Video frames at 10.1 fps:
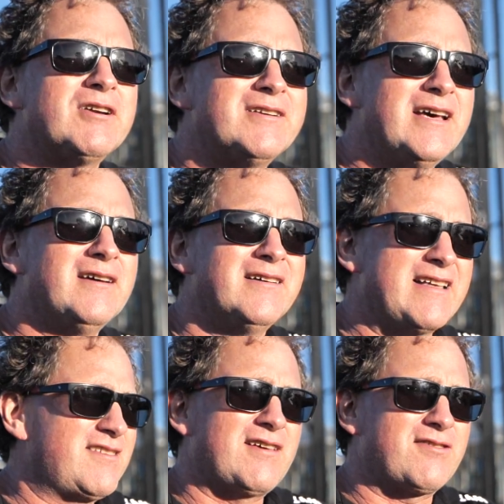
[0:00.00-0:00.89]
But yeah,
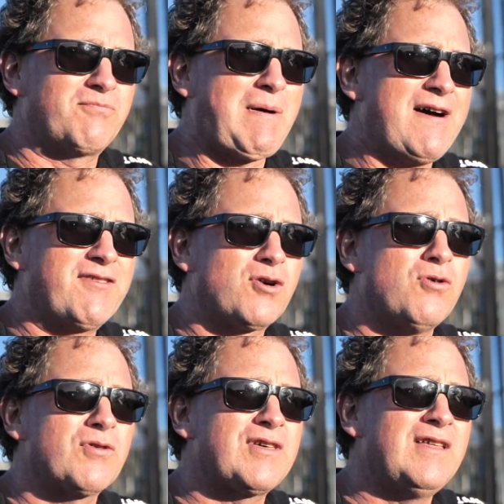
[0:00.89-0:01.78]
it's just half of the course.